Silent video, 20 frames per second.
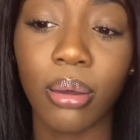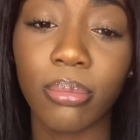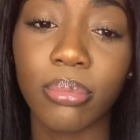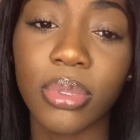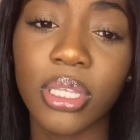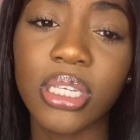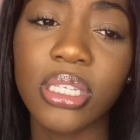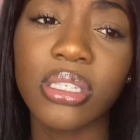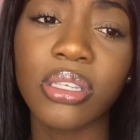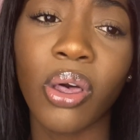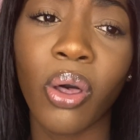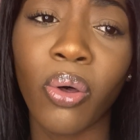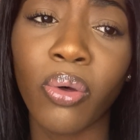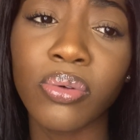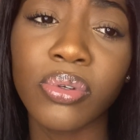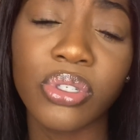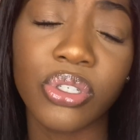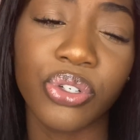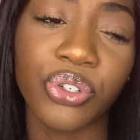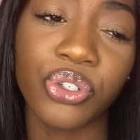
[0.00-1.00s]
This whole
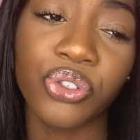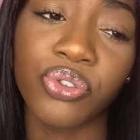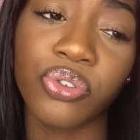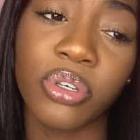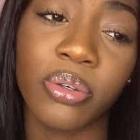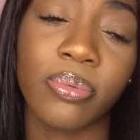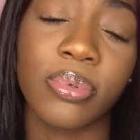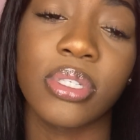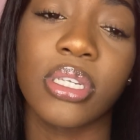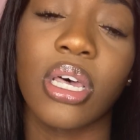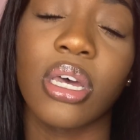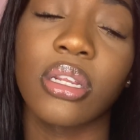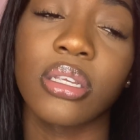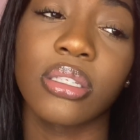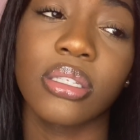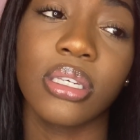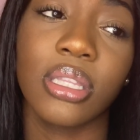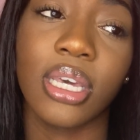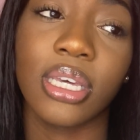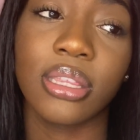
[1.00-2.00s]
surgery was
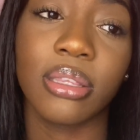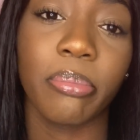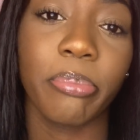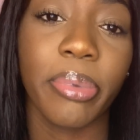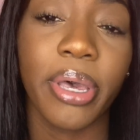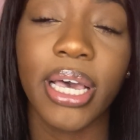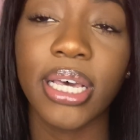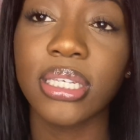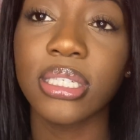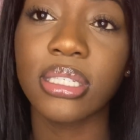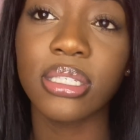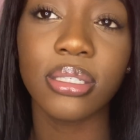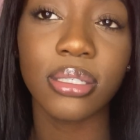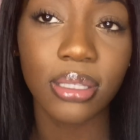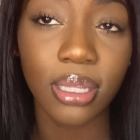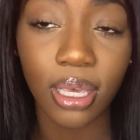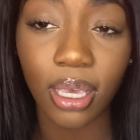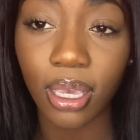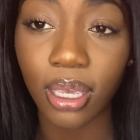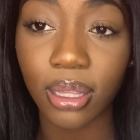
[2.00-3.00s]
honestly like the best
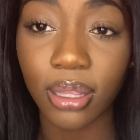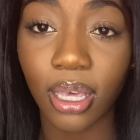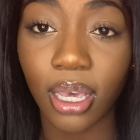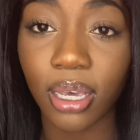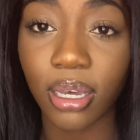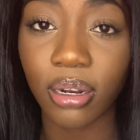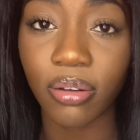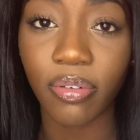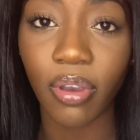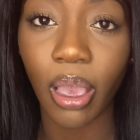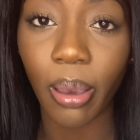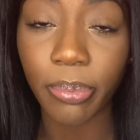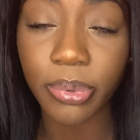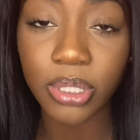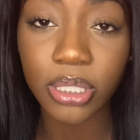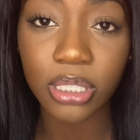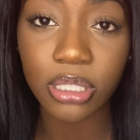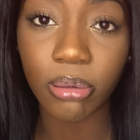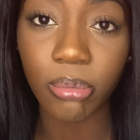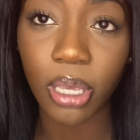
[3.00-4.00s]
thing that could have happened
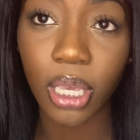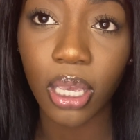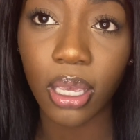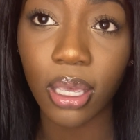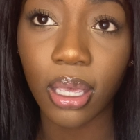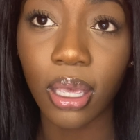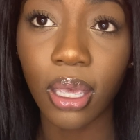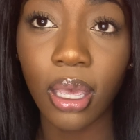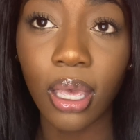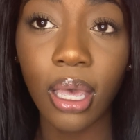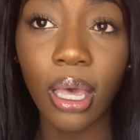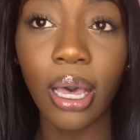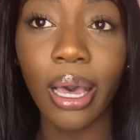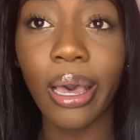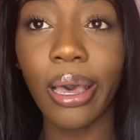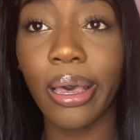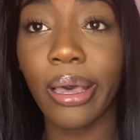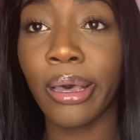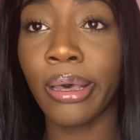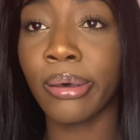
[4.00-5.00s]
to me.
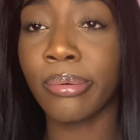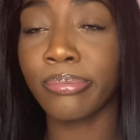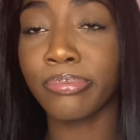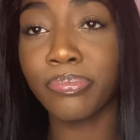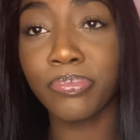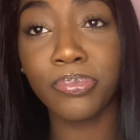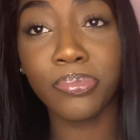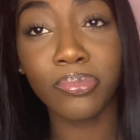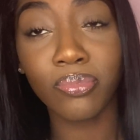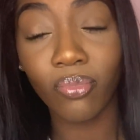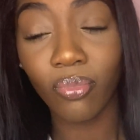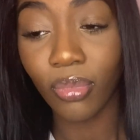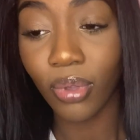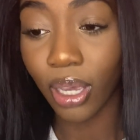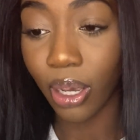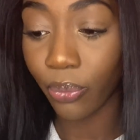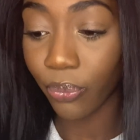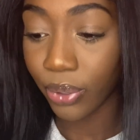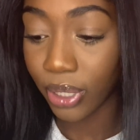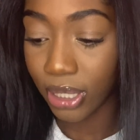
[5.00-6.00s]
I
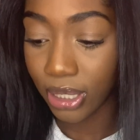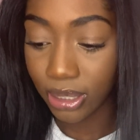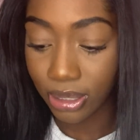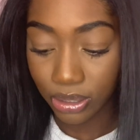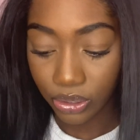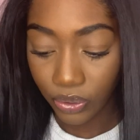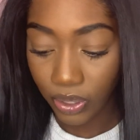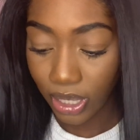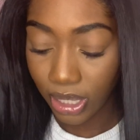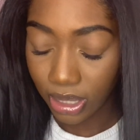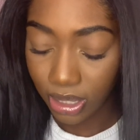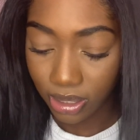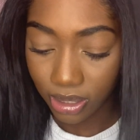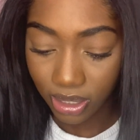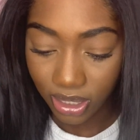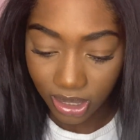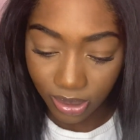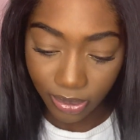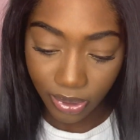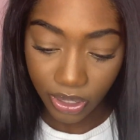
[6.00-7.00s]
wouldn't trade this
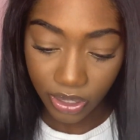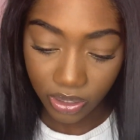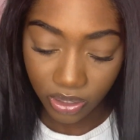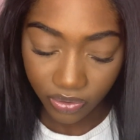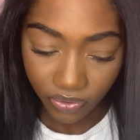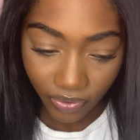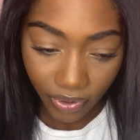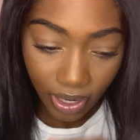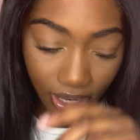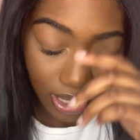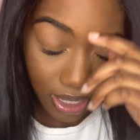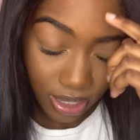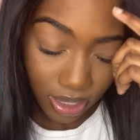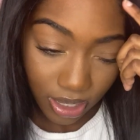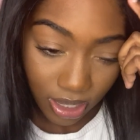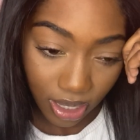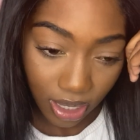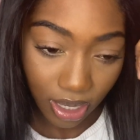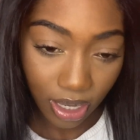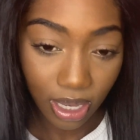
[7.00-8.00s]
experience for
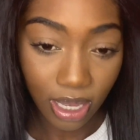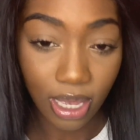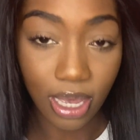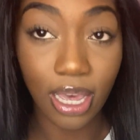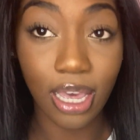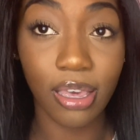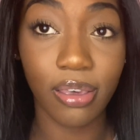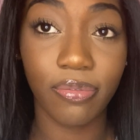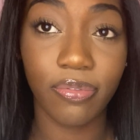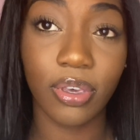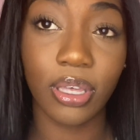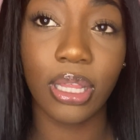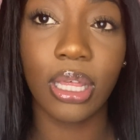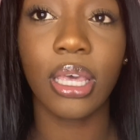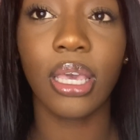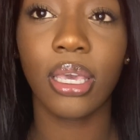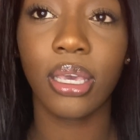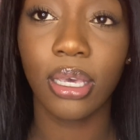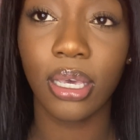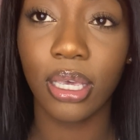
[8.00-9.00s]
anything. I feel
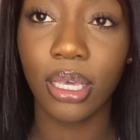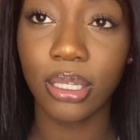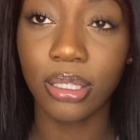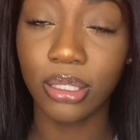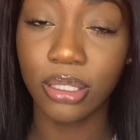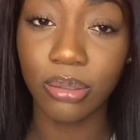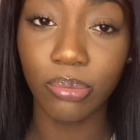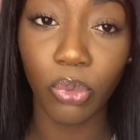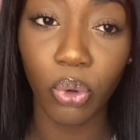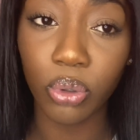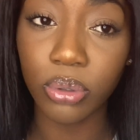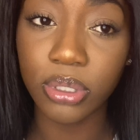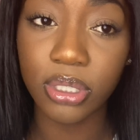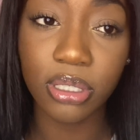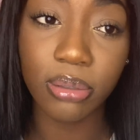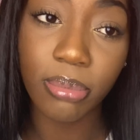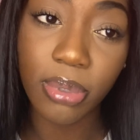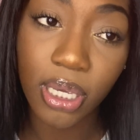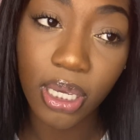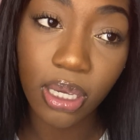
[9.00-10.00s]
like it's molded
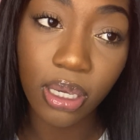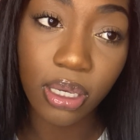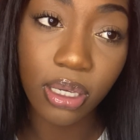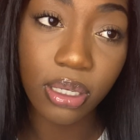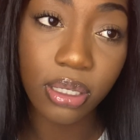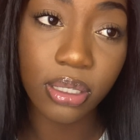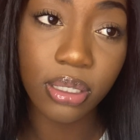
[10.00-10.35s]
me.